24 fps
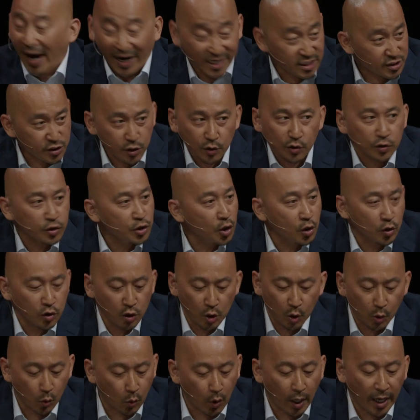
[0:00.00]
I still
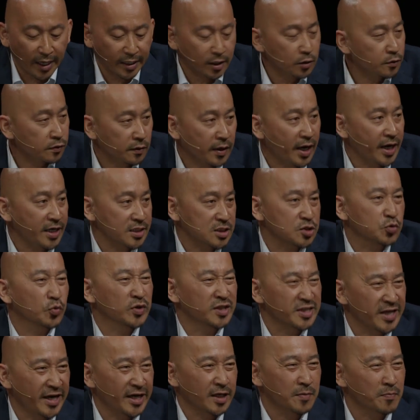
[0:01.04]
don't know why Christ
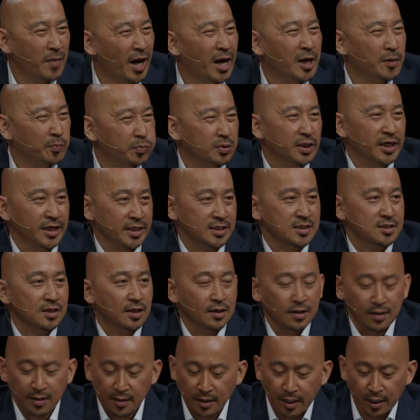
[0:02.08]
would take my place
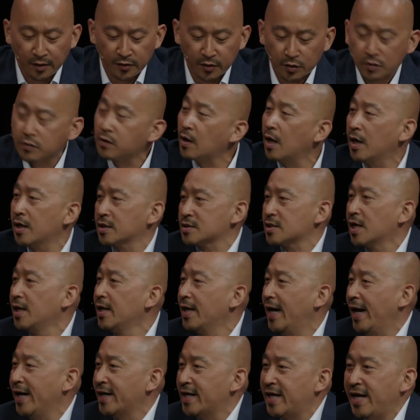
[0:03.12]
on the cross.
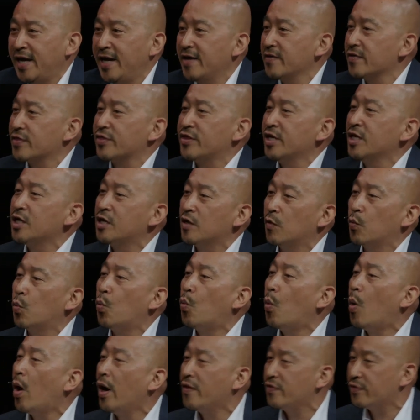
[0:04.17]
I can't think
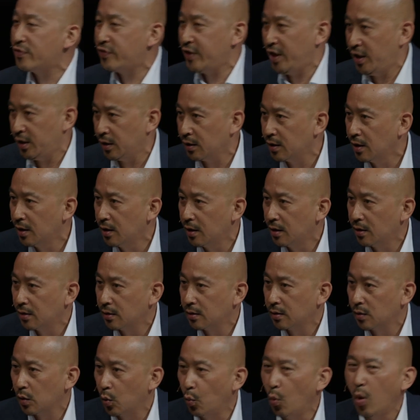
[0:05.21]
of one
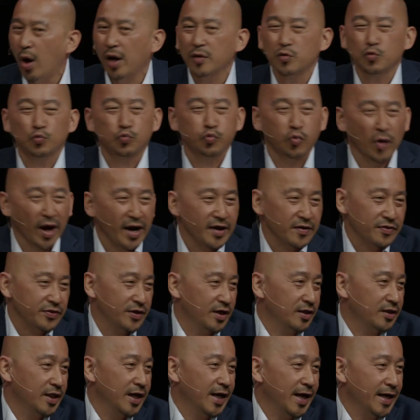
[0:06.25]
right
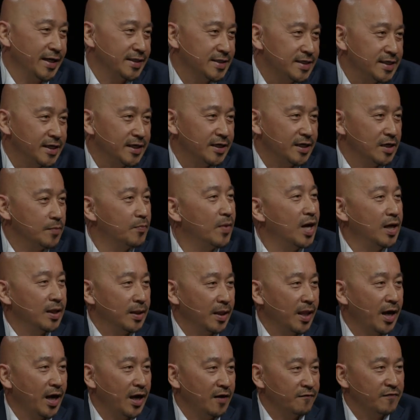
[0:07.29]
thing that I did in
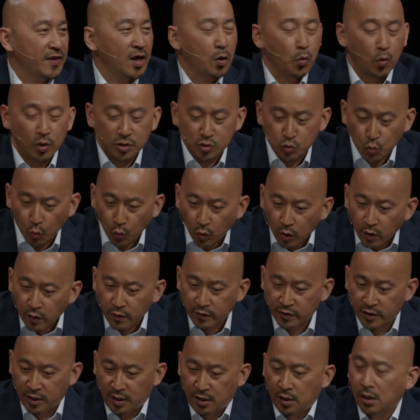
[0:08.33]
my life that was
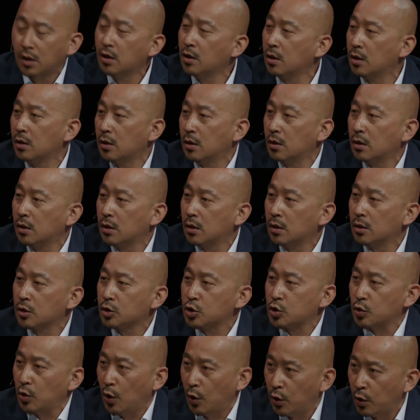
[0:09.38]
worthy
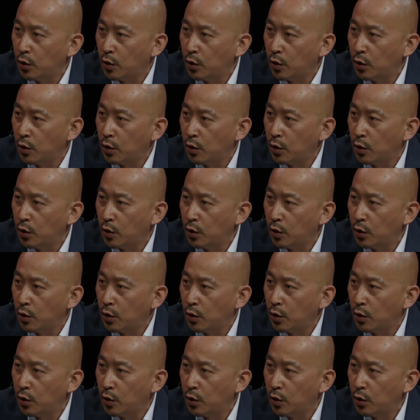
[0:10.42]
to